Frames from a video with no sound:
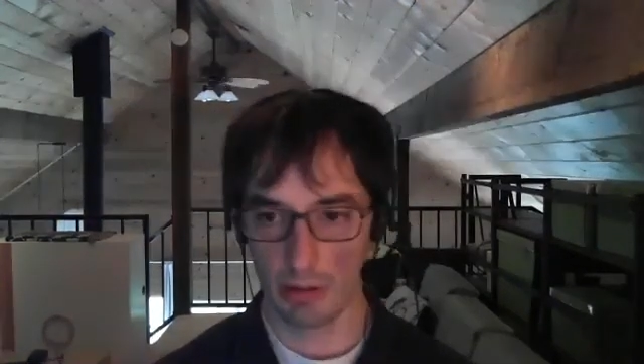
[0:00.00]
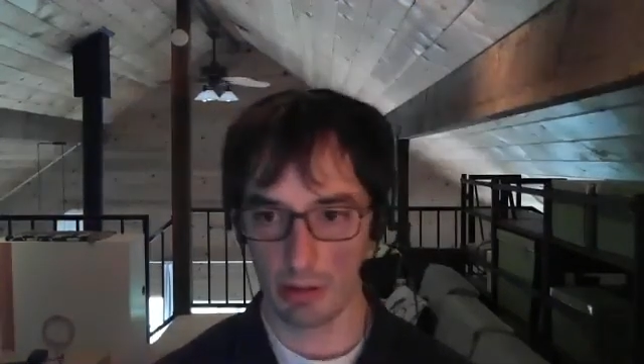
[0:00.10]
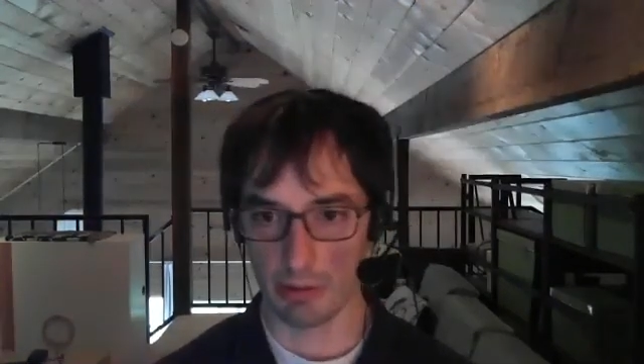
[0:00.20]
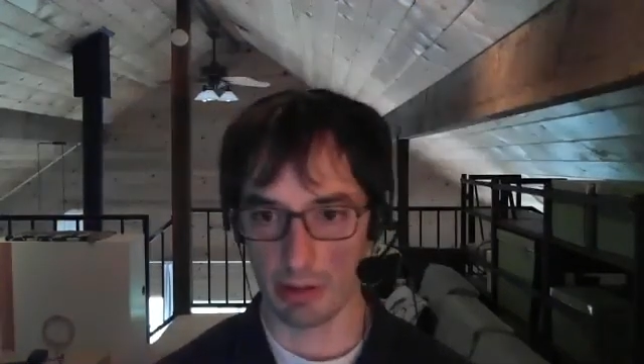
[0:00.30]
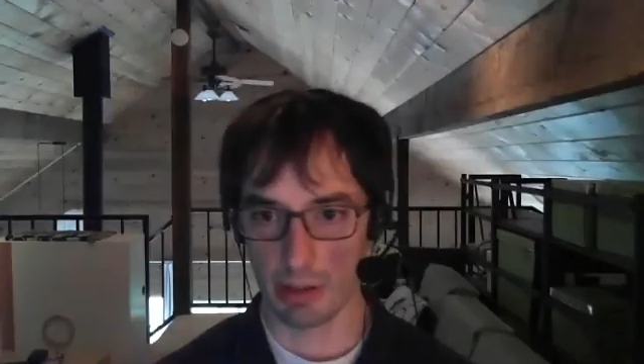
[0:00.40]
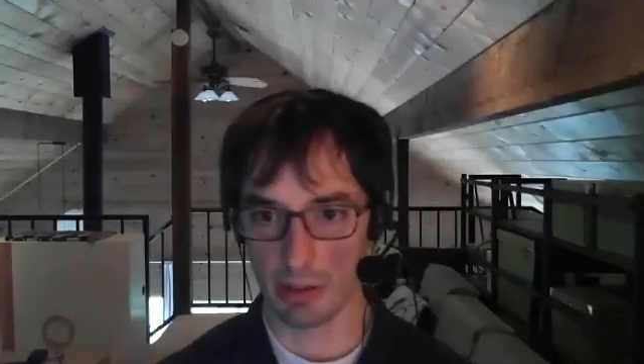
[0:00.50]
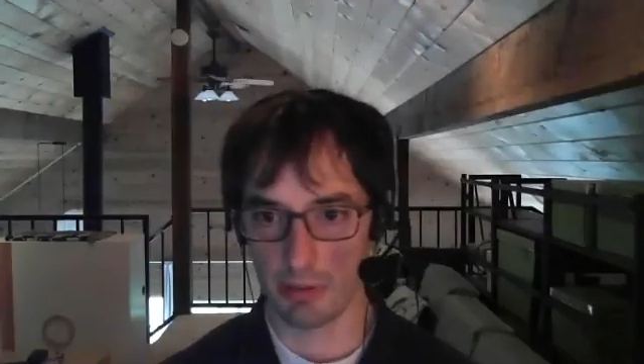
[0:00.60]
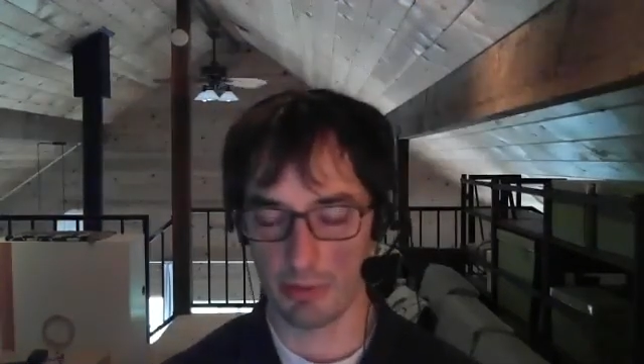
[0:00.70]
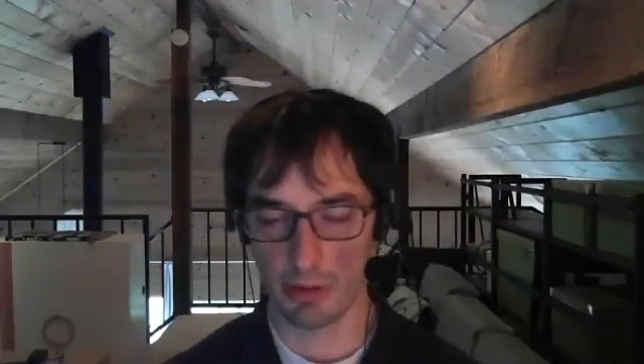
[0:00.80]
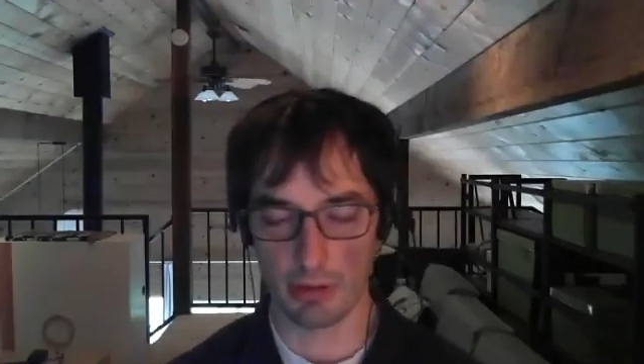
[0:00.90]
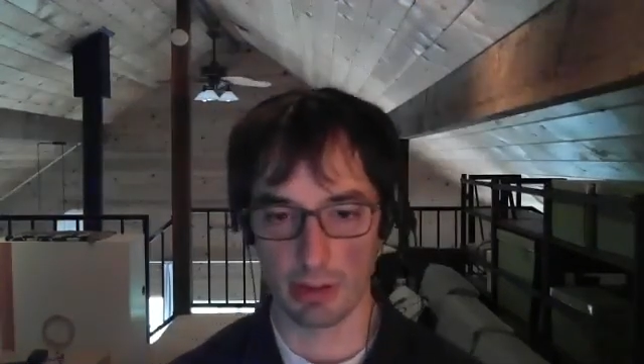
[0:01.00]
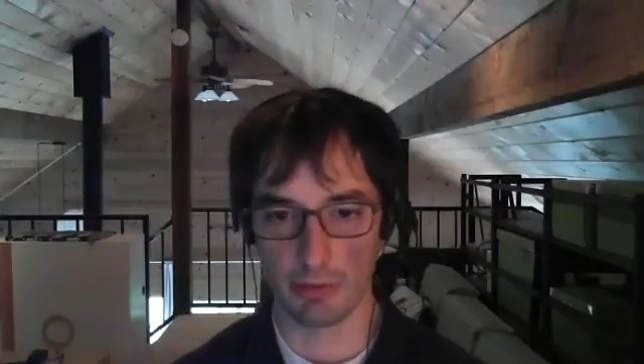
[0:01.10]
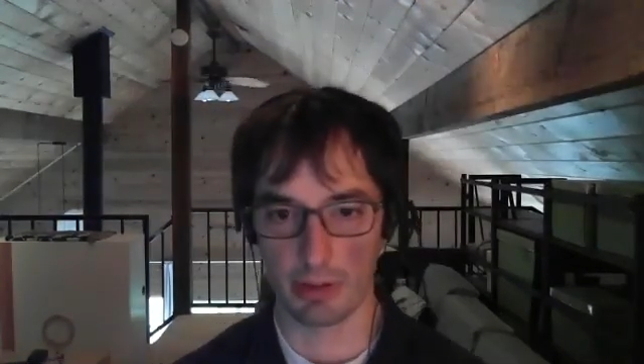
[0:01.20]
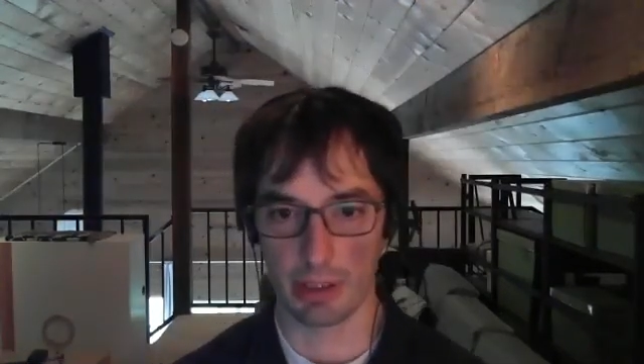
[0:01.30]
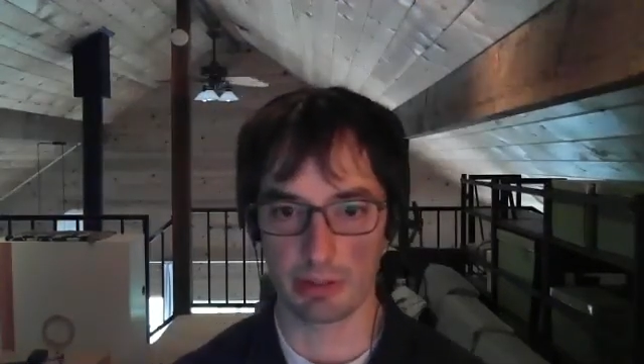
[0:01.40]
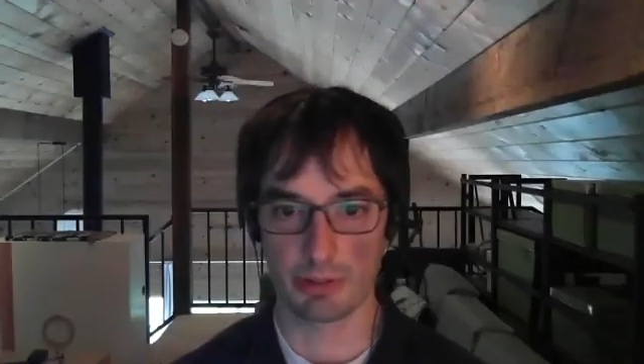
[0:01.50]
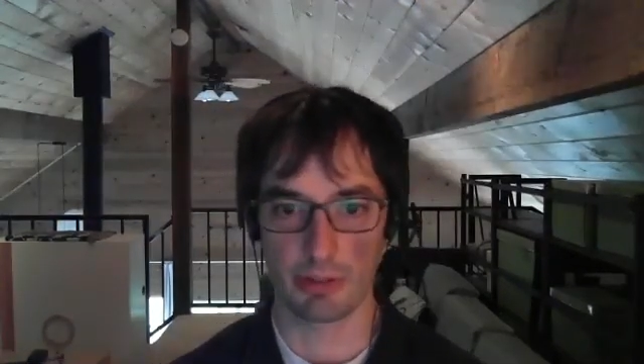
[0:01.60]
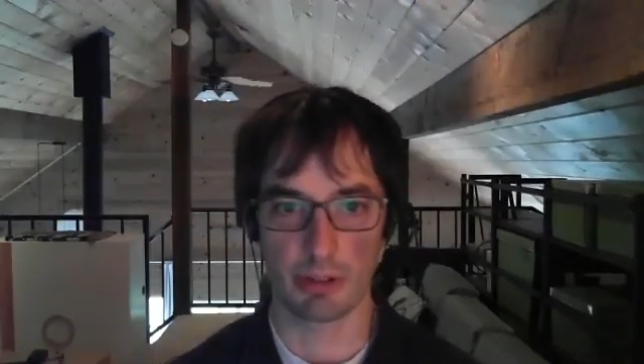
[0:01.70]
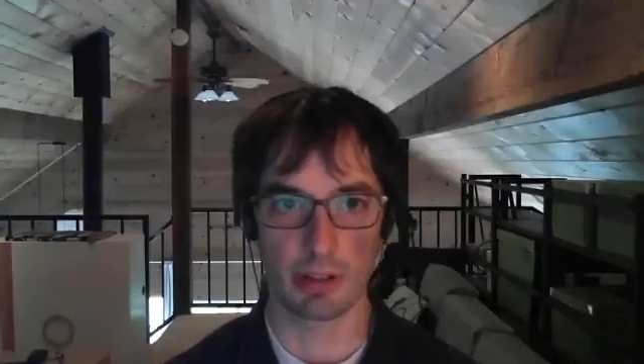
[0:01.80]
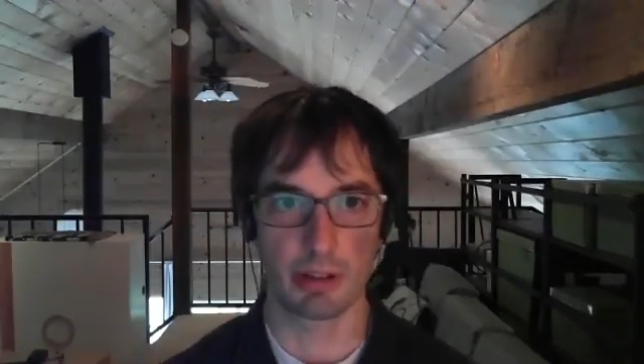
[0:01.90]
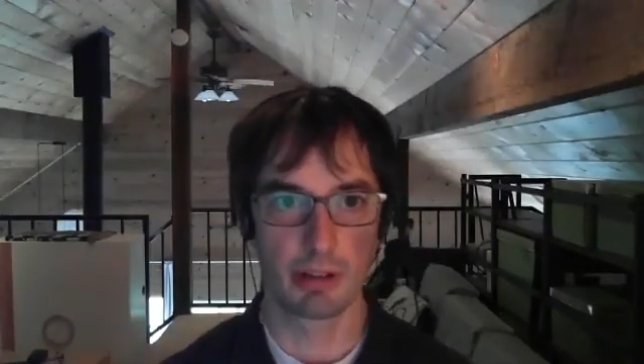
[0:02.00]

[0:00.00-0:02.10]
right. Well, thanks for the clarifications there.